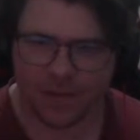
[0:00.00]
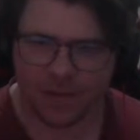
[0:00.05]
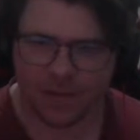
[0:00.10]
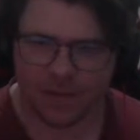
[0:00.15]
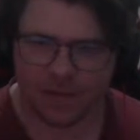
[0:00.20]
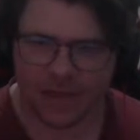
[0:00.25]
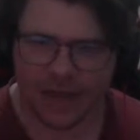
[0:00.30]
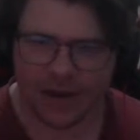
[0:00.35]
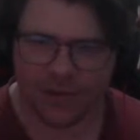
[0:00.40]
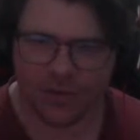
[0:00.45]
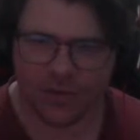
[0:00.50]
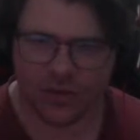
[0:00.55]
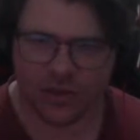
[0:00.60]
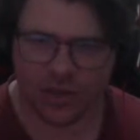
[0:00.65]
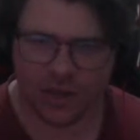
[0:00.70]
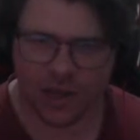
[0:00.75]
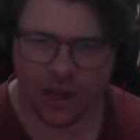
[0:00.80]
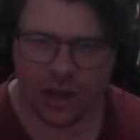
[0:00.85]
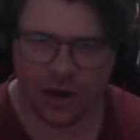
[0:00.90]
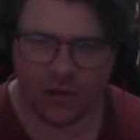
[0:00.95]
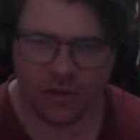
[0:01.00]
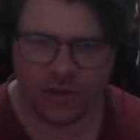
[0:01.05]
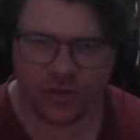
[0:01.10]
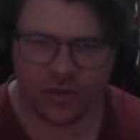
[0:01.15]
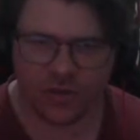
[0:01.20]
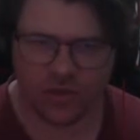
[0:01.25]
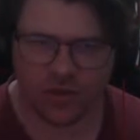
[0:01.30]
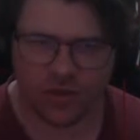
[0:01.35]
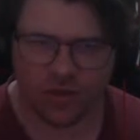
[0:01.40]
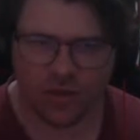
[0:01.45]
That was
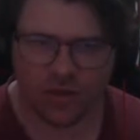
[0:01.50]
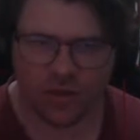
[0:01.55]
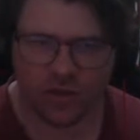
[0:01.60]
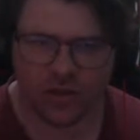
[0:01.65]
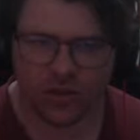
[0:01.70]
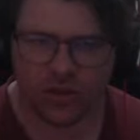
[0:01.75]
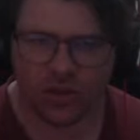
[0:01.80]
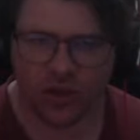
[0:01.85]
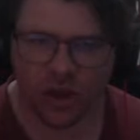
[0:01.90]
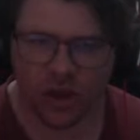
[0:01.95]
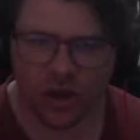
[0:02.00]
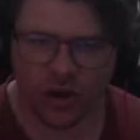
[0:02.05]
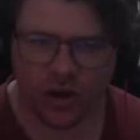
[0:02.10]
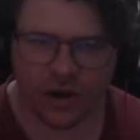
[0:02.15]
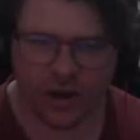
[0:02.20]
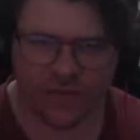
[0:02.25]
close. Sloan,